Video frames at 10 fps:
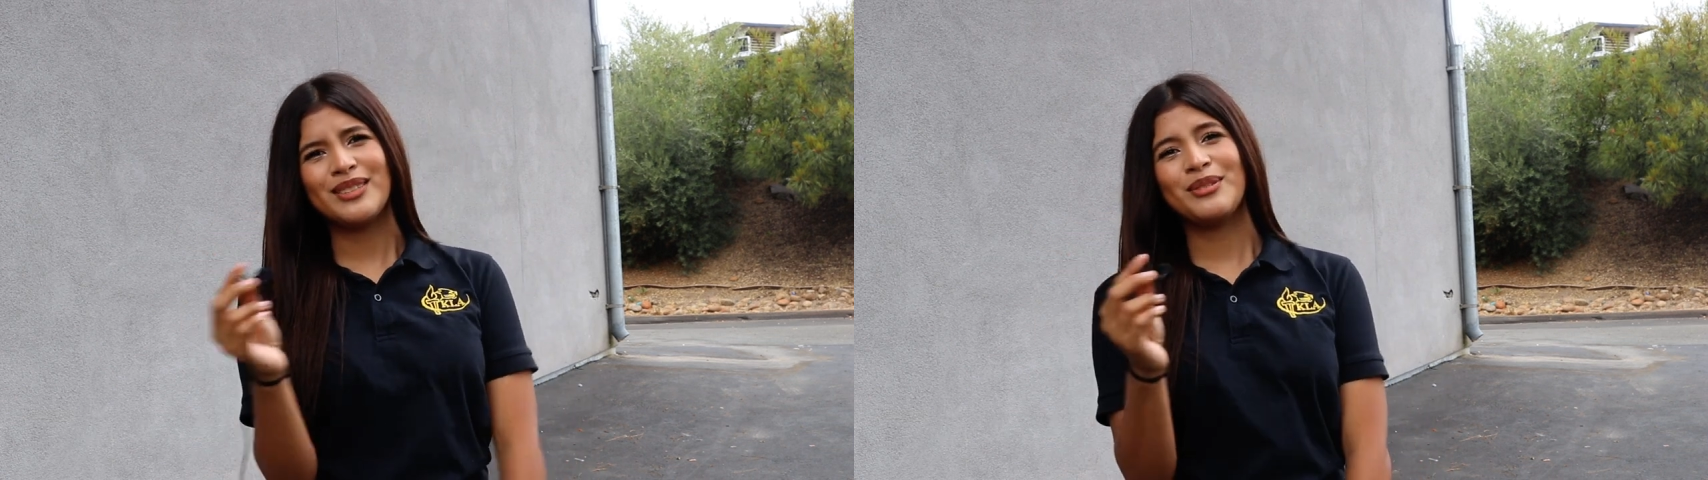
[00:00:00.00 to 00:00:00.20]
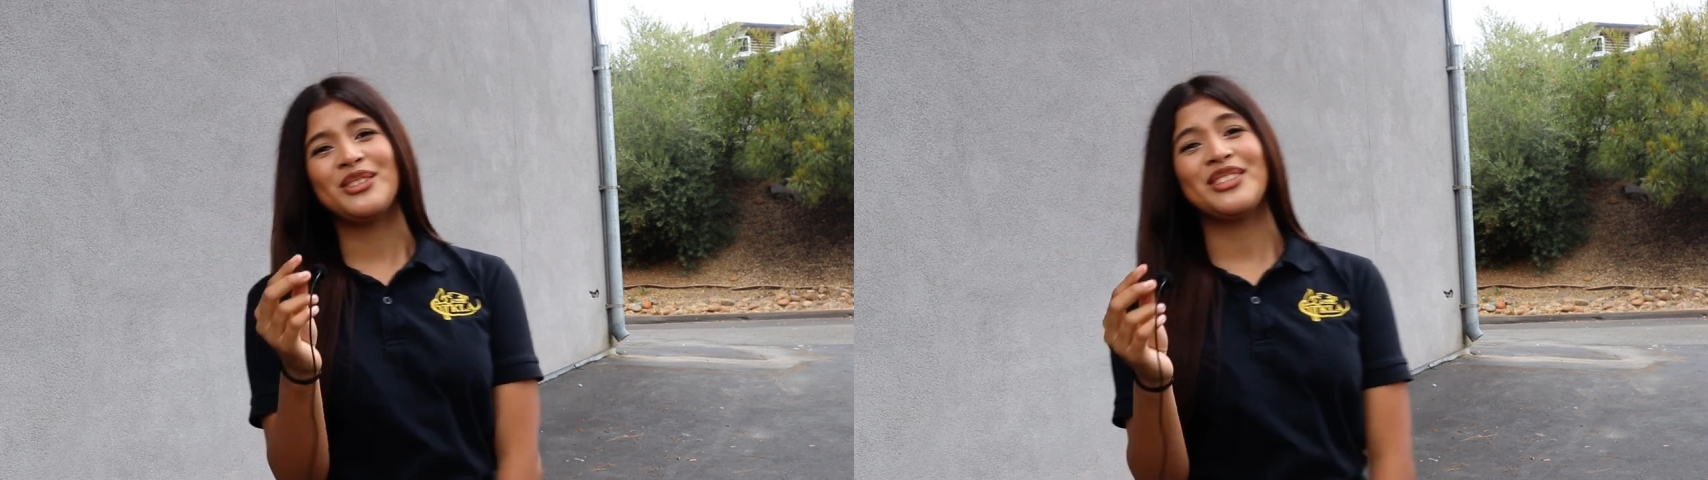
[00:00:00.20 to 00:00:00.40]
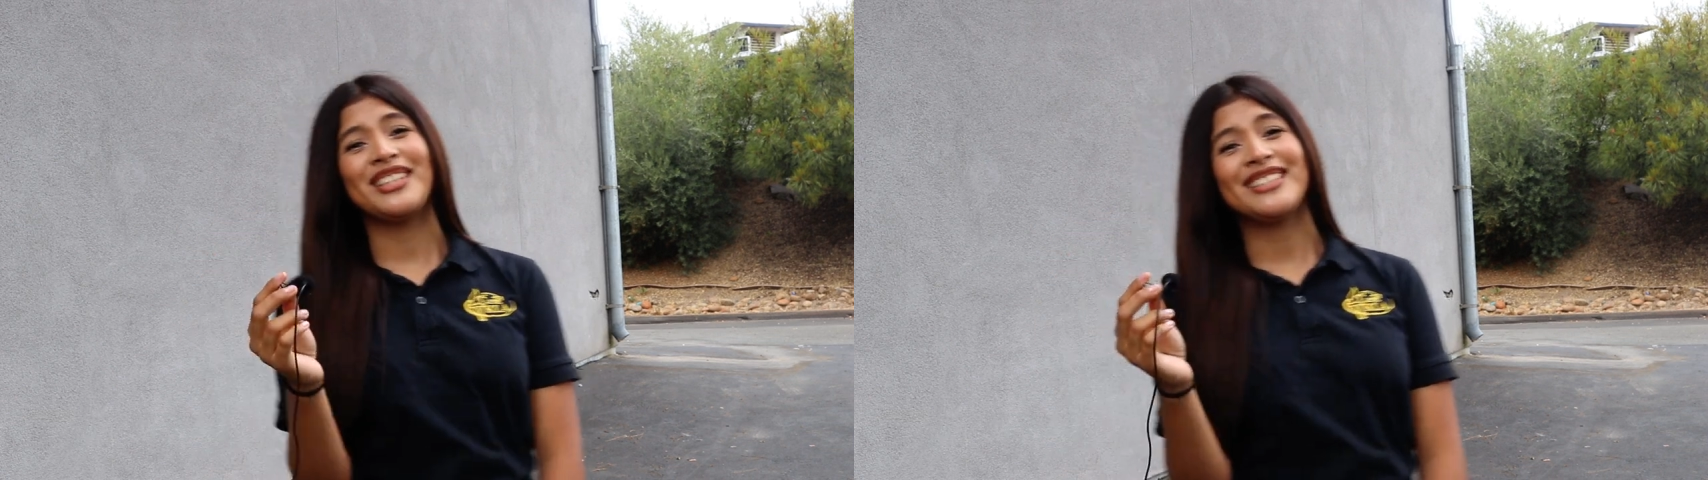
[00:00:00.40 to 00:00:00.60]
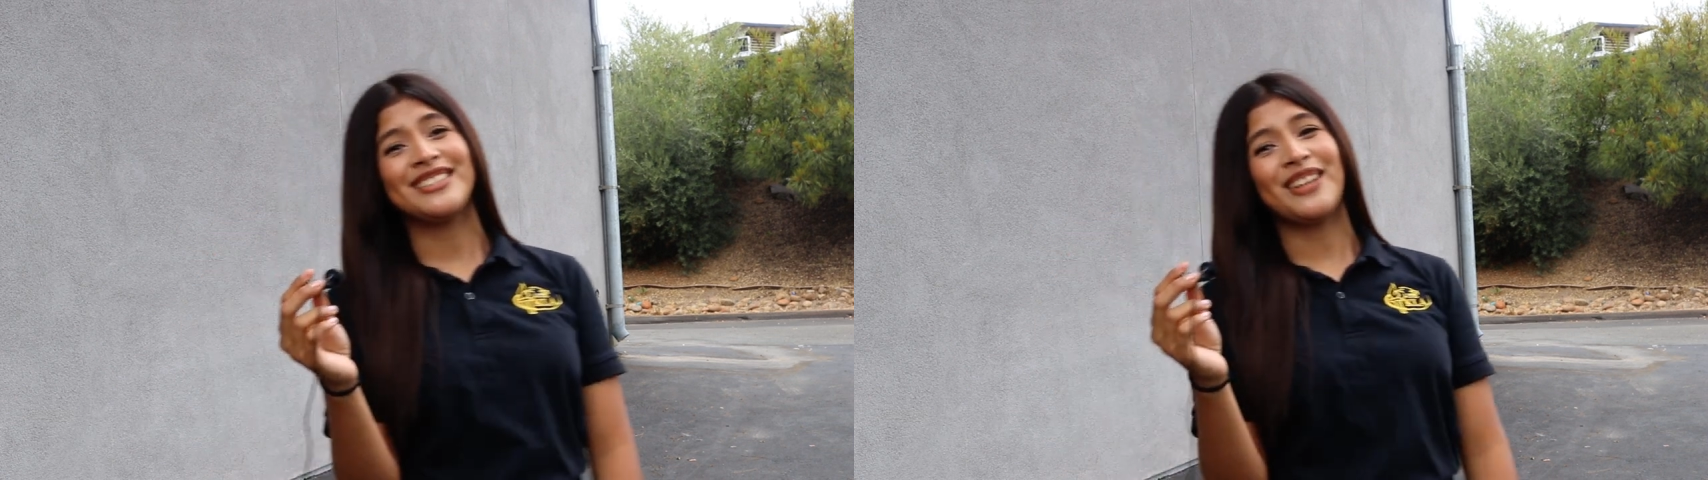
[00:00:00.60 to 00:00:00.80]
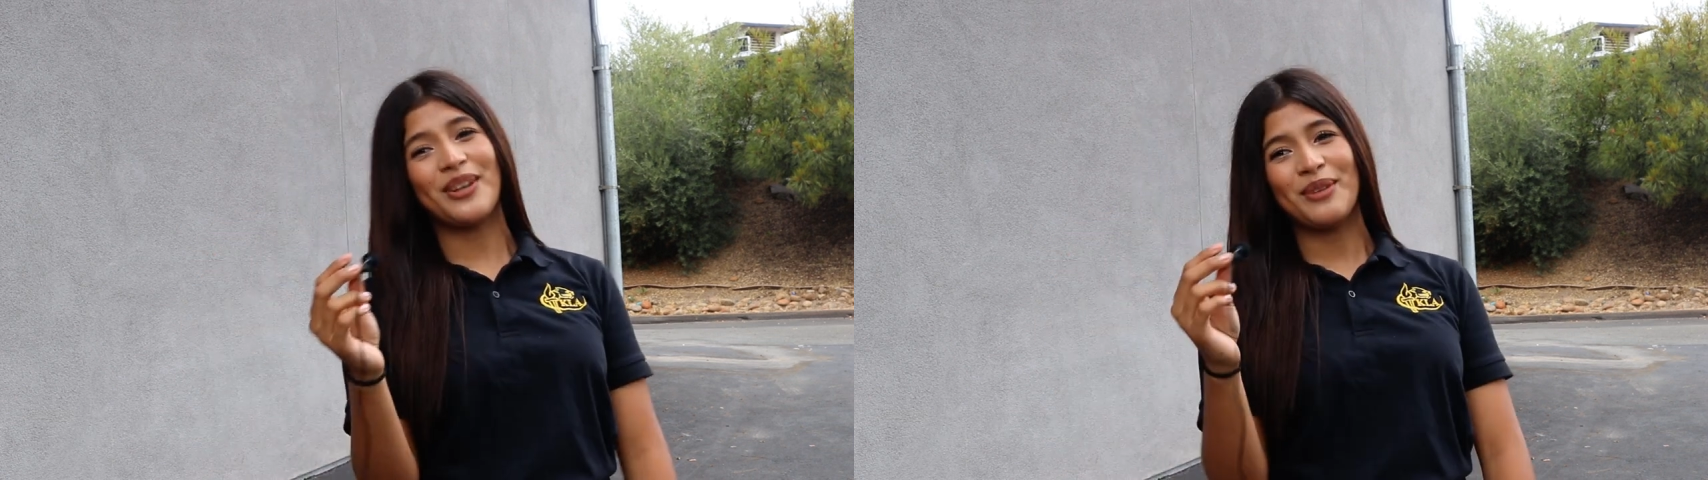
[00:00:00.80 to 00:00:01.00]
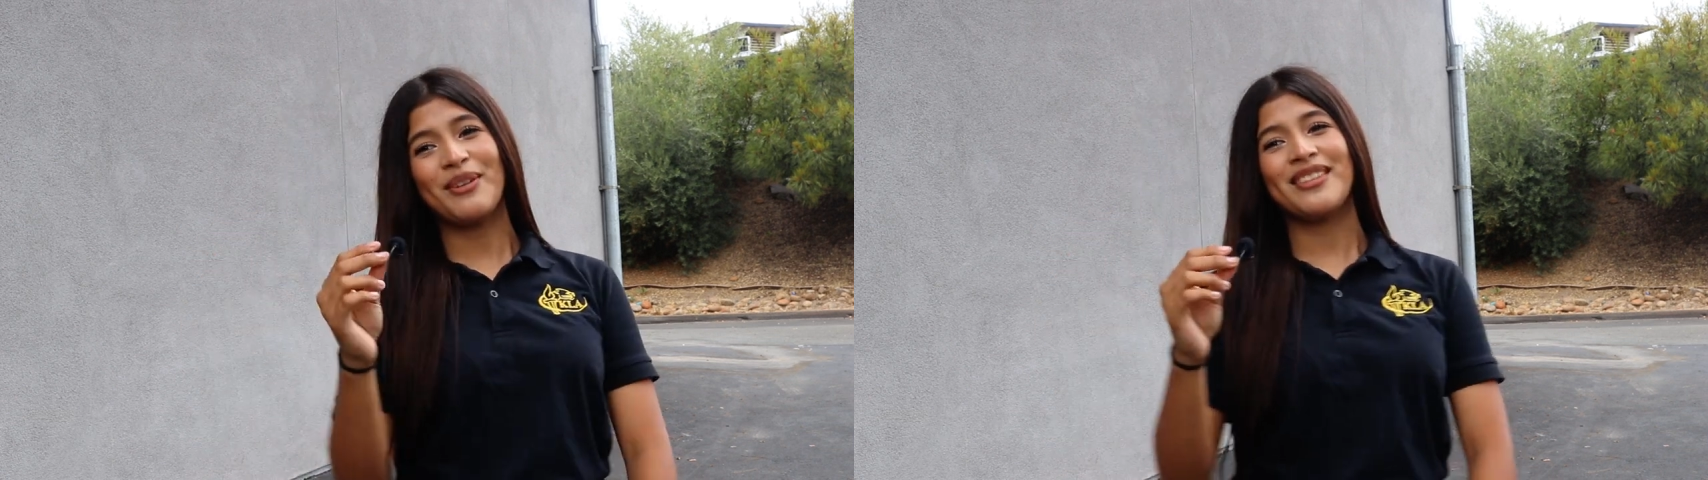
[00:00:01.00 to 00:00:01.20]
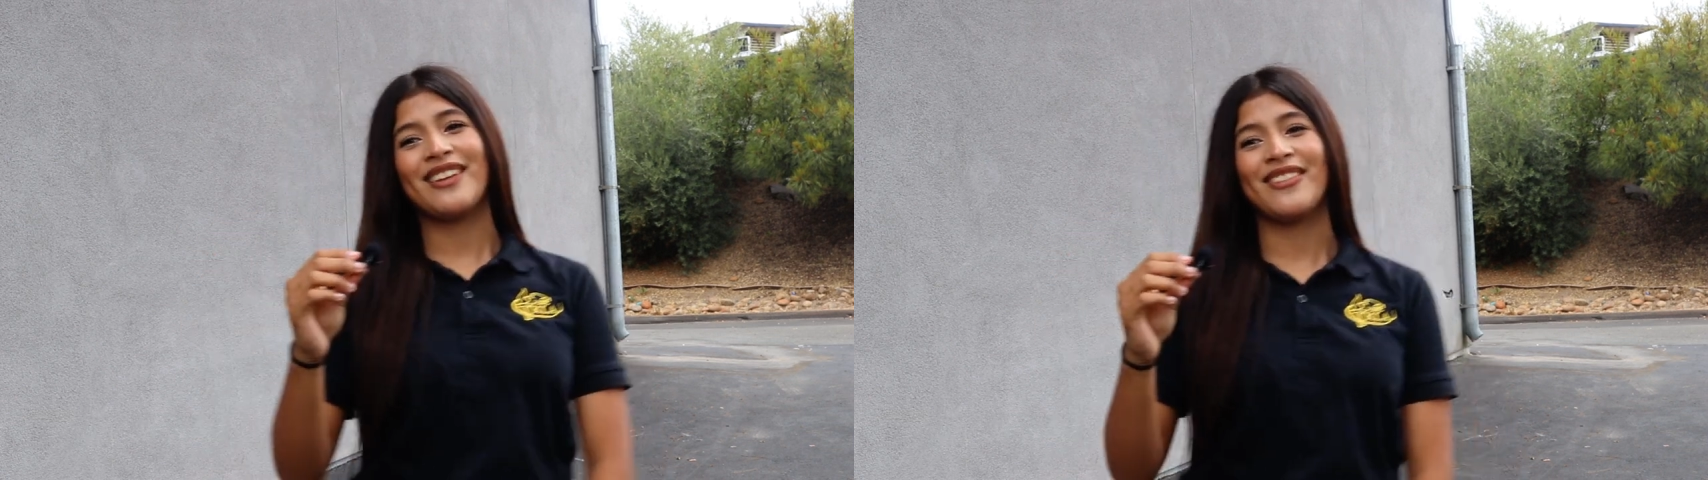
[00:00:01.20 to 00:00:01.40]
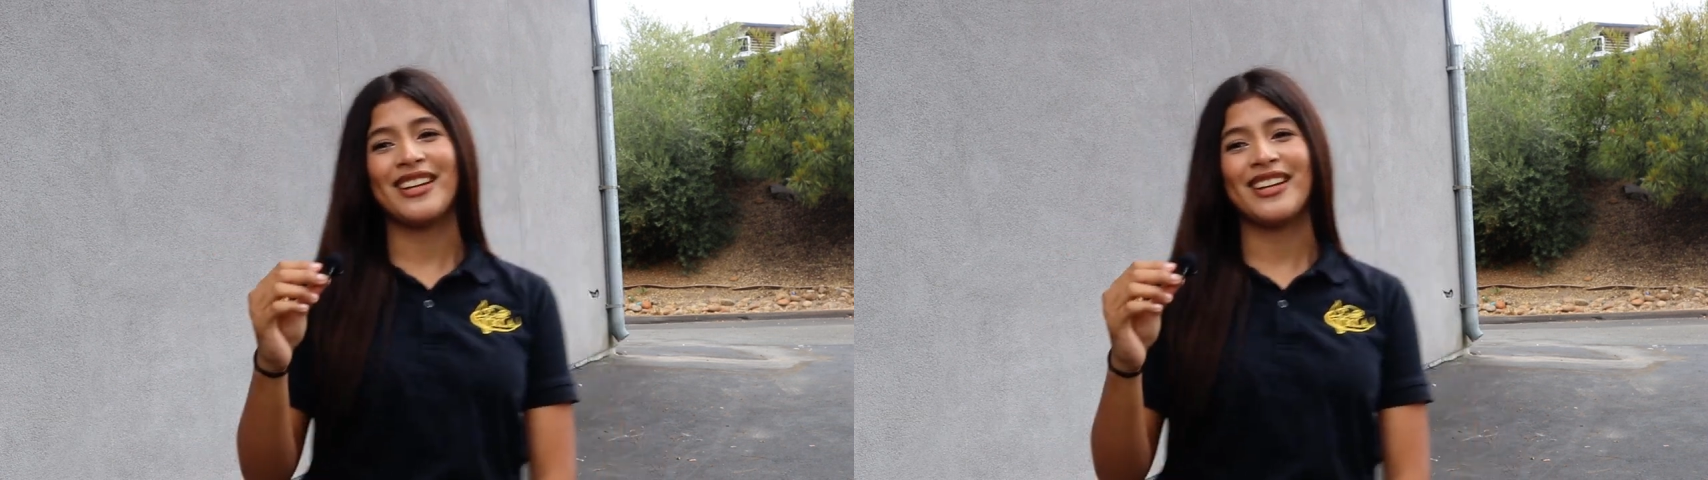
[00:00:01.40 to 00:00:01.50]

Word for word: Constitution is a document that